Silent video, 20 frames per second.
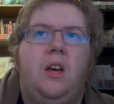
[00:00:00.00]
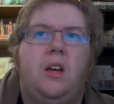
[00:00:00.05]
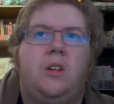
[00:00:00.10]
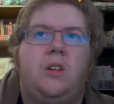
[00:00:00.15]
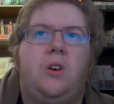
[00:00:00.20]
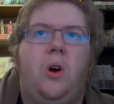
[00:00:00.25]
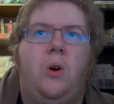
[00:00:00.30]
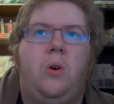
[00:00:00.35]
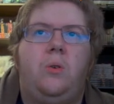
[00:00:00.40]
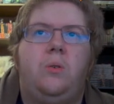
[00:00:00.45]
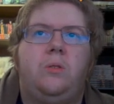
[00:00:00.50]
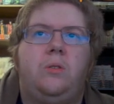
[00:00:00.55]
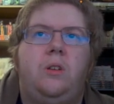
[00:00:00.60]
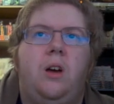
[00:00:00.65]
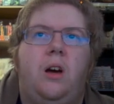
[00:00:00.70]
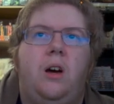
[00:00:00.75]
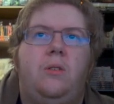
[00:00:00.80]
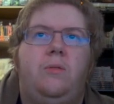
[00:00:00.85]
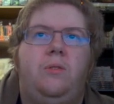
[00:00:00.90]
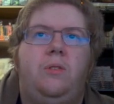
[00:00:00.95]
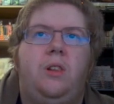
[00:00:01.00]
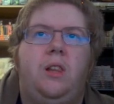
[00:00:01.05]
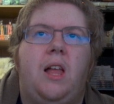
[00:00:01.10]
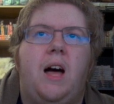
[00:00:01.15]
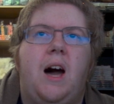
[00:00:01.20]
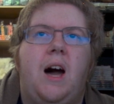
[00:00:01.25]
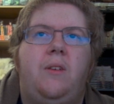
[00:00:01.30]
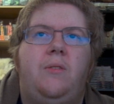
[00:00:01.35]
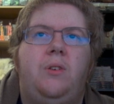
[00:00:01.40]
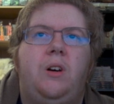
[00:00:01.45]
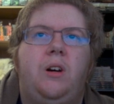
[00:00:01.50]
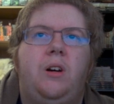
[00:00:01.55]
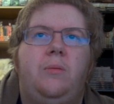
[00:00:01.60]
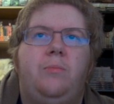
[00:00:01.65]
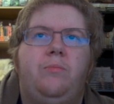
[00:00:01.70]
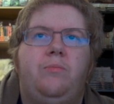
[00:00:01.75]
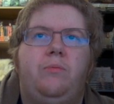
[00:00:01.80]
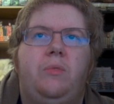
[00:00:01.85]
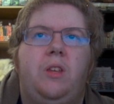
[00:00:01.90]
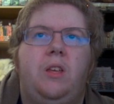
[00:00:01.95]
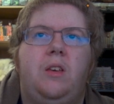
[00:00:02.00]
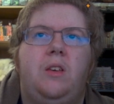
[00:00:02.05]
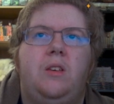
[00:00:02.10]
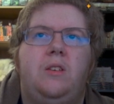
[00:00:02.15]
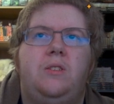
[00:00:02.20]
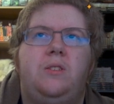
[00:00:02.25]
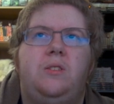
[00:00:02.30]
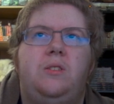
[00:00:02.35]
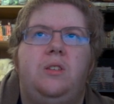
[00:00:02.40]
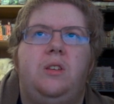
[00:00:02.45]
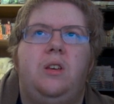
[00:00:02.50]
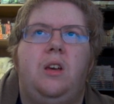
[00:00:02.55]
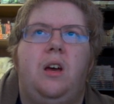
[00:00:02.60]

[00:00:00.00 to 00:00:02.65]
Cone of Lava is...